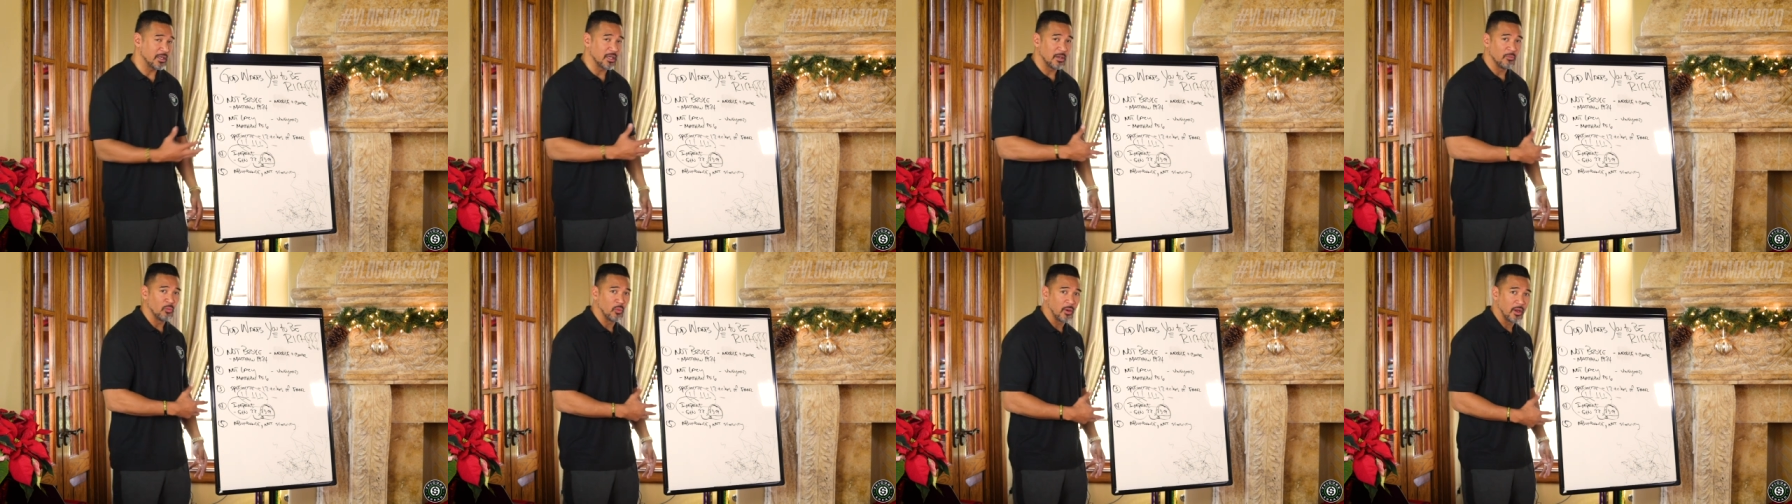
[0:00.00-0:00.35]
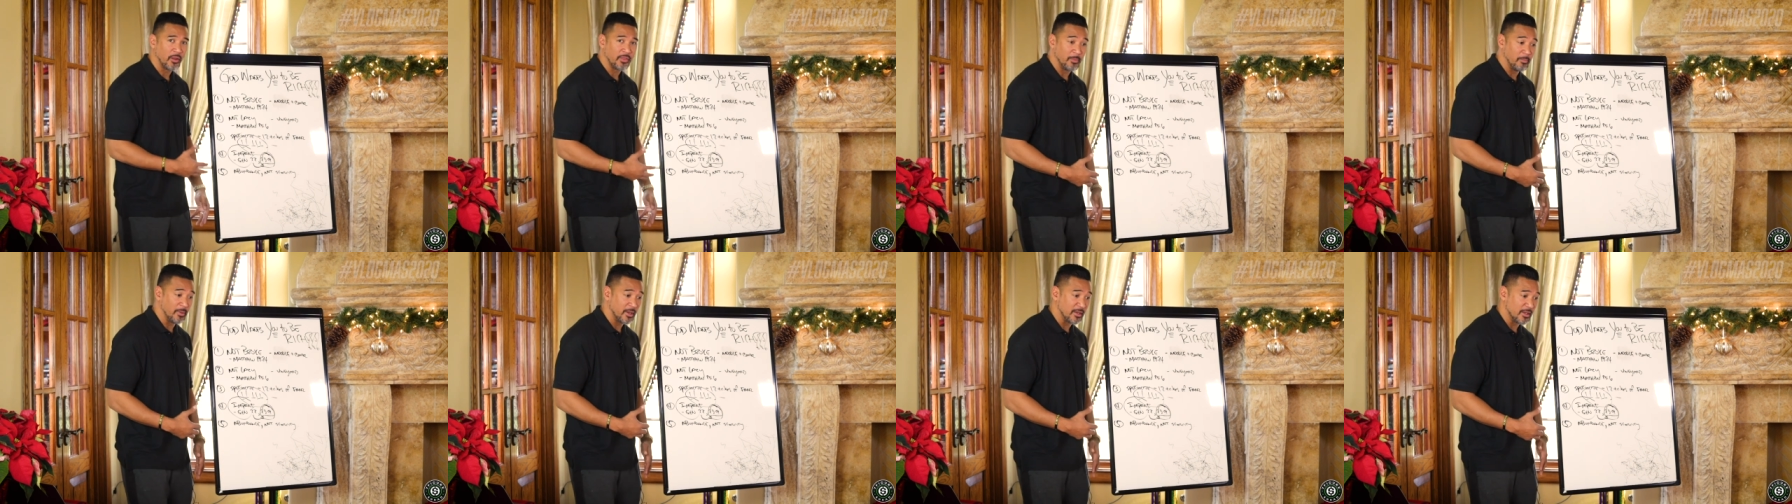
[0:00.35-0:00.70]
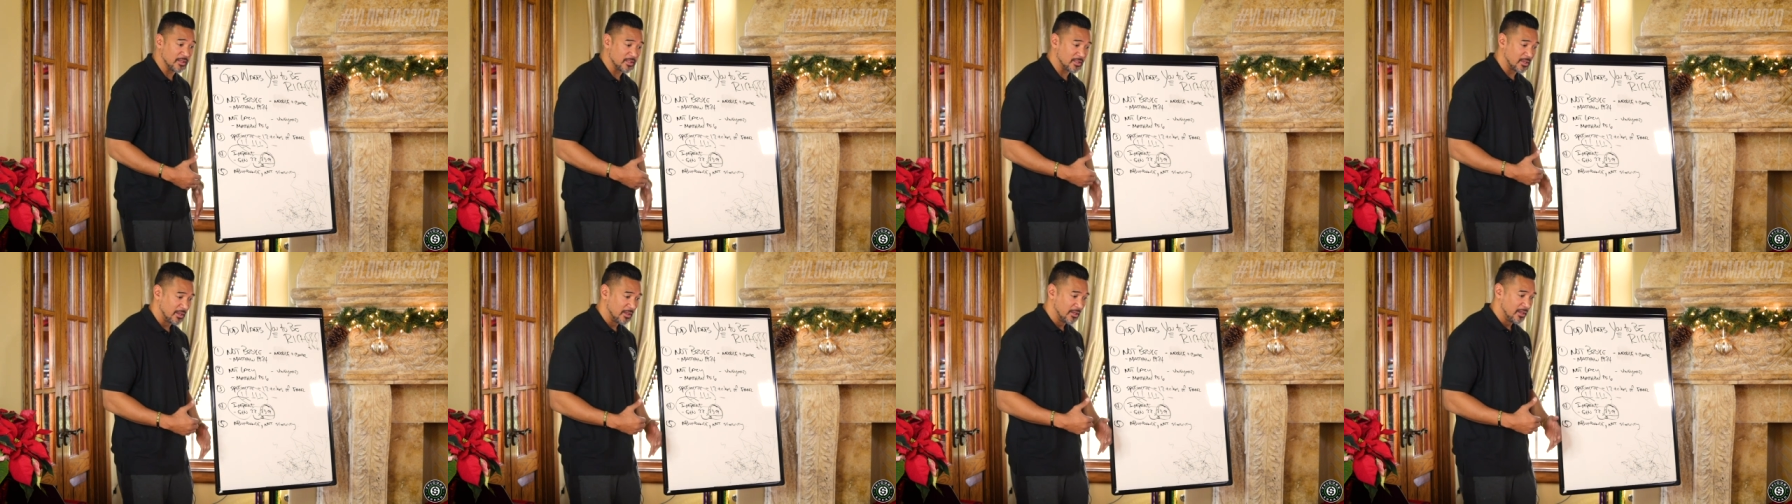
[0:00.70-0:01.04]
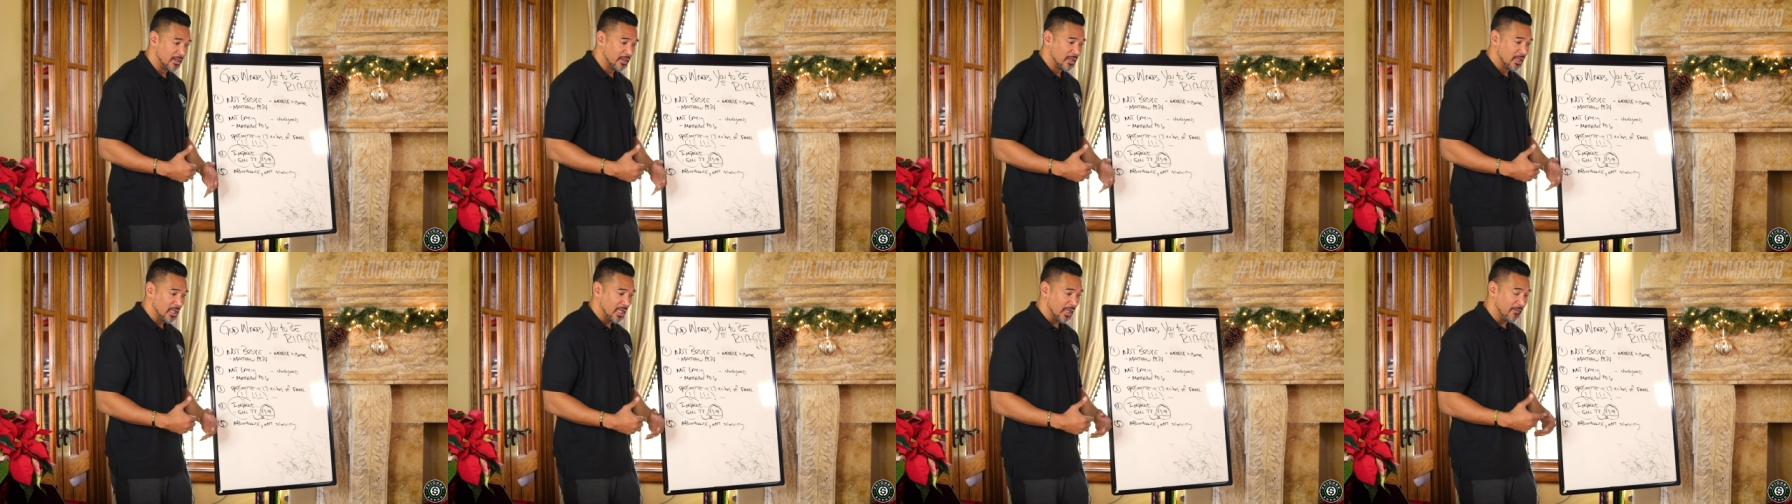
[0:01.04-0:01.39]
to become wealthy because
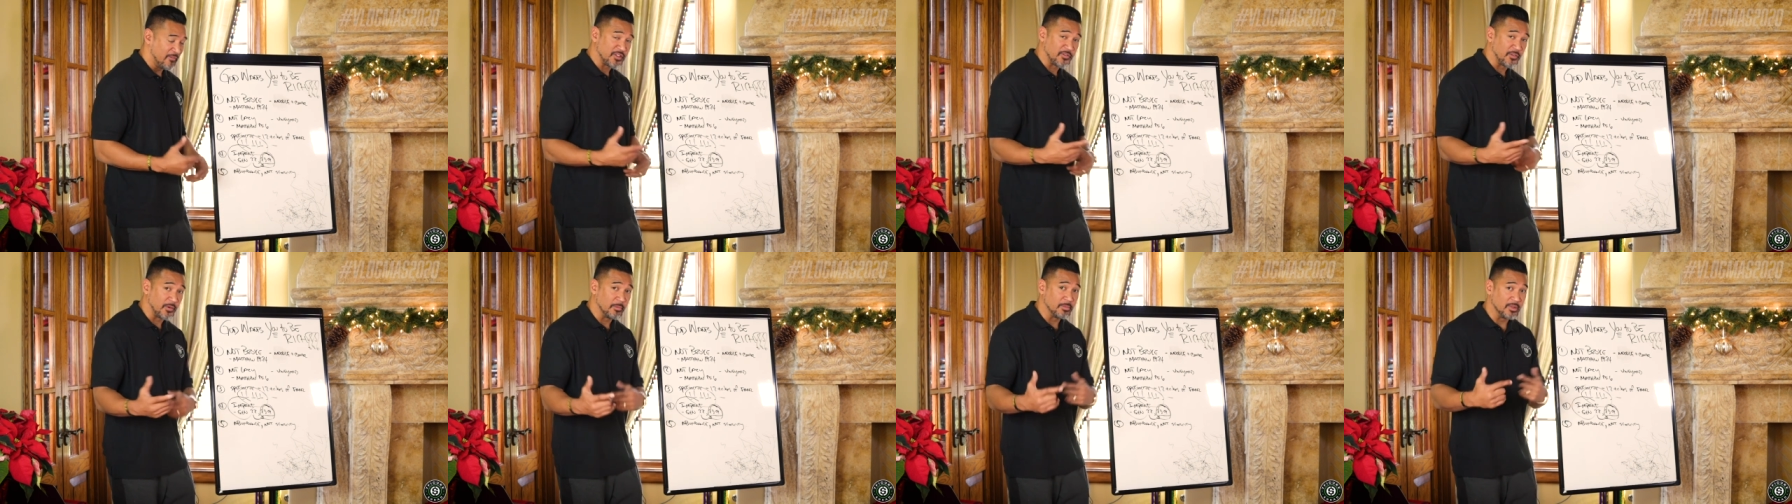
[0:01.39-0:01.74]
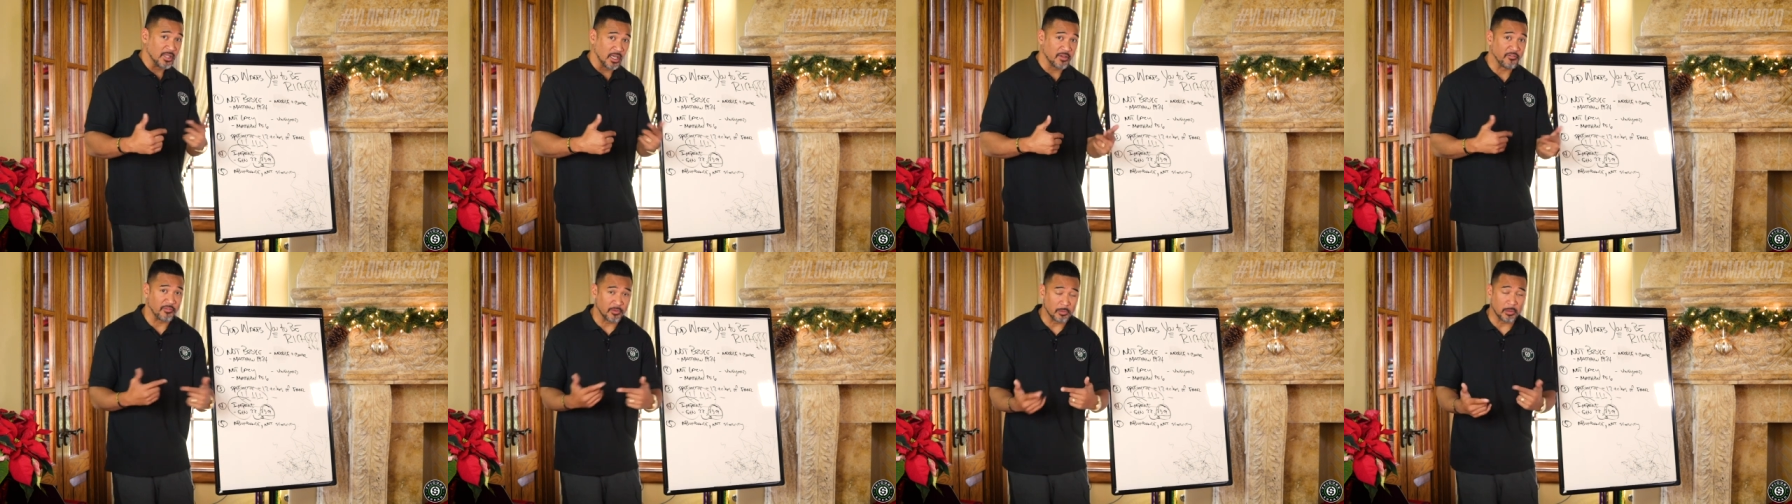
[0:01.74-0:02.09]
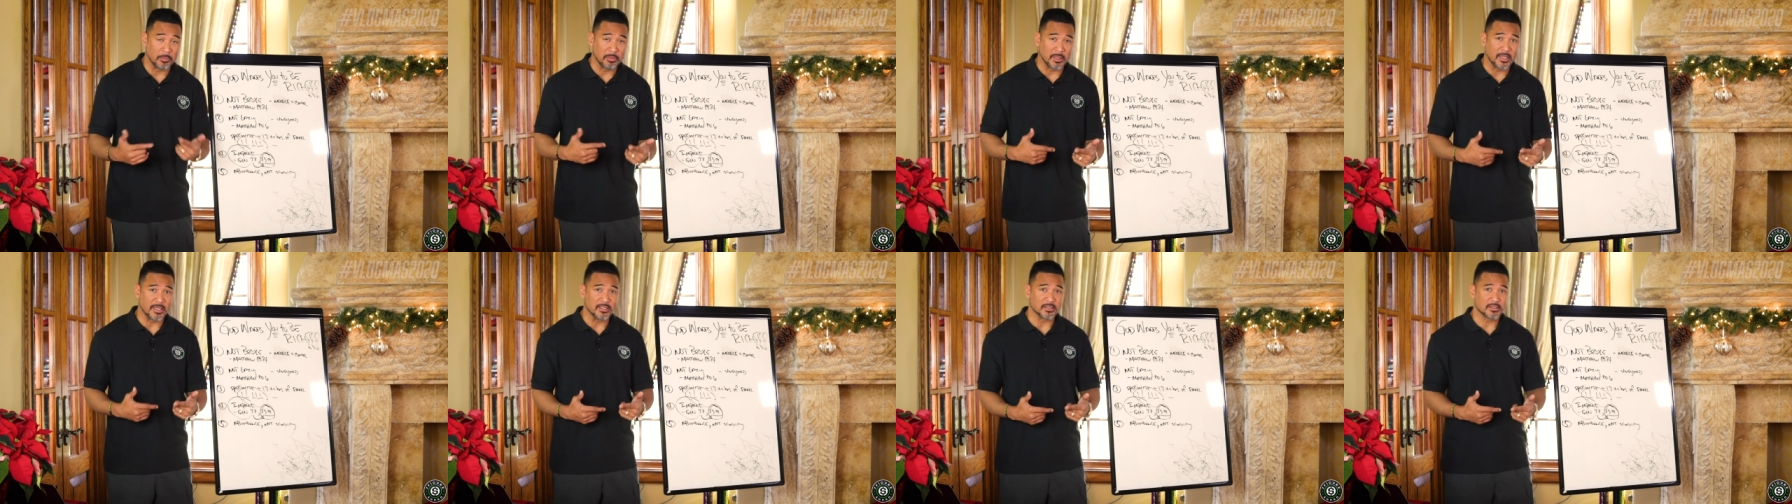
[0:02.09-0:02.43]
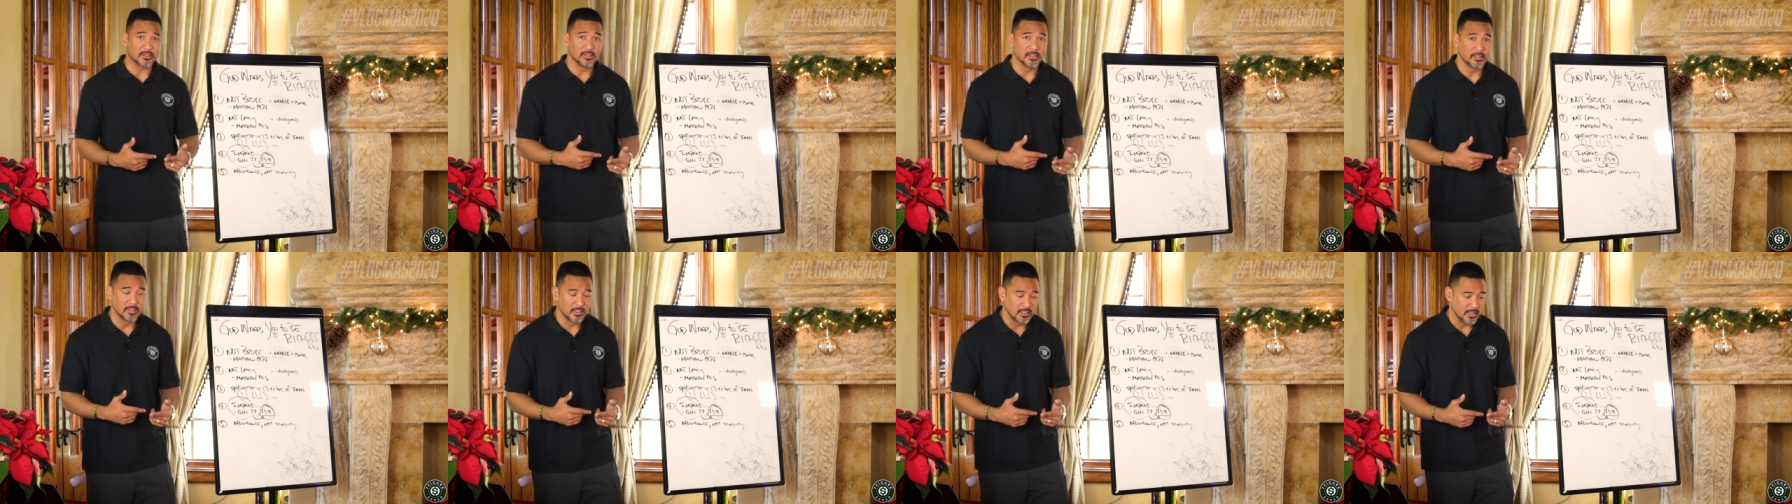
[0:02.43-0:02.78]
if it's from, done from a
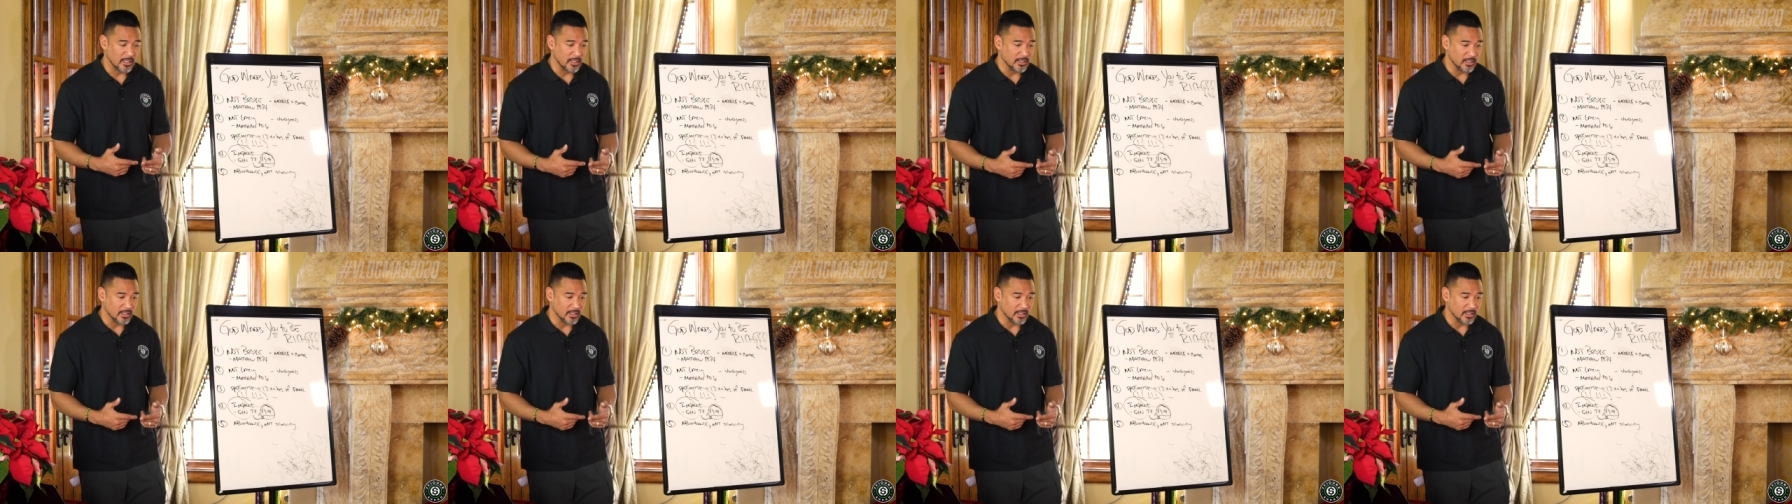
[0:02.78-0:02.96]
place